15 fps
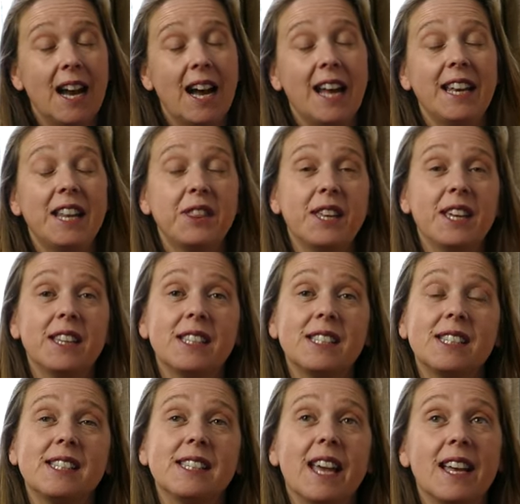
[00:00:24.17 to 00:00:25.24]
And I think that
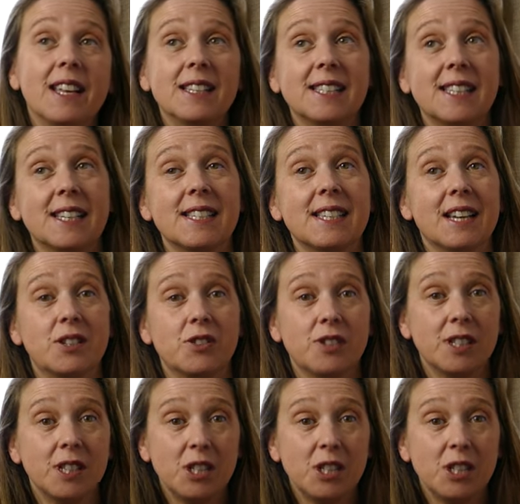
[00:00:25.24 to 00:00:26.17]
scales, etc.,